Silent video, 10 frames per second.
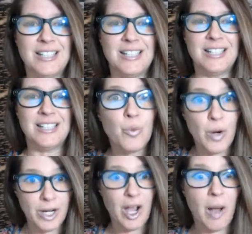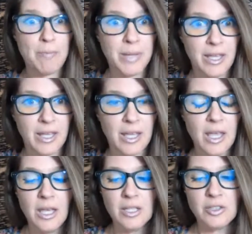the creator when it got
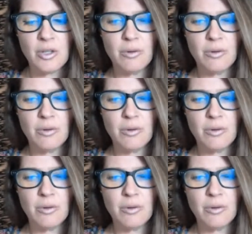big.